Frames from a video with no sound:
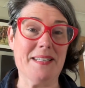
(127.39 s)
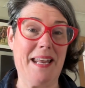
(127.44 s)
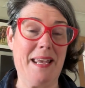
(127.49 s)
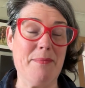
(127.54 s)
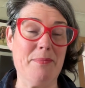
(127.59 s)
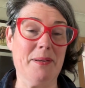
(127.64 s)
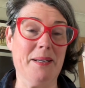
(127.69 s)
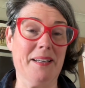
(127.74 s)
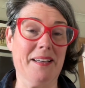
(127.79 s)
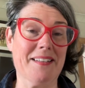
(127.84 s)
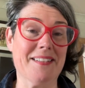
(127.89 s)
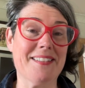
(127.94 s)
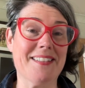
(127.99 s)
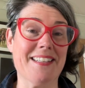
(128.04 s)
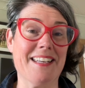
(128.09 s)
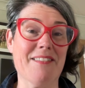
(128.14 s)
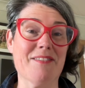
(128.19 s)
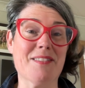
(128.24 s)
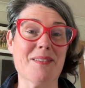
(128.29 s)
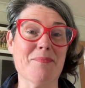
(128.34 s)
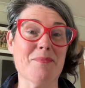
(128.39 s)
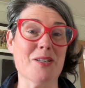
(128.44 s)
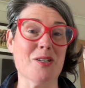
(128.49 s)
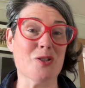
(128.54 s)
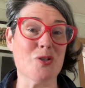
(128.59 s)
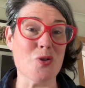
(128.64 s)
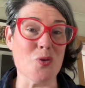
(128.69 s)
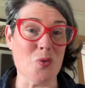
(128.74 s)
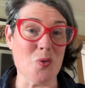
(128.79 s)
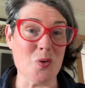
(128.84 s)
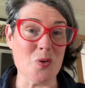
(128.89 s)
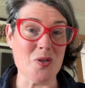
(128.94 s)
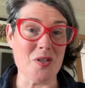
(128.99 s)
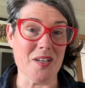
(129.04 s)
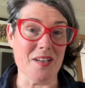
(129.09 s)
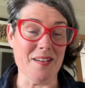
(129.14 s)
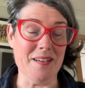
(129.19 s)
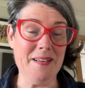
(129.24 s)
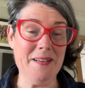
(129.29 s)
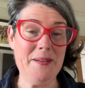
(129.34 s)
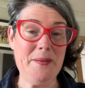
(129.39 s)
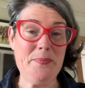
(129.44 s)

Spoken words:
enabling us to give somebody a shorter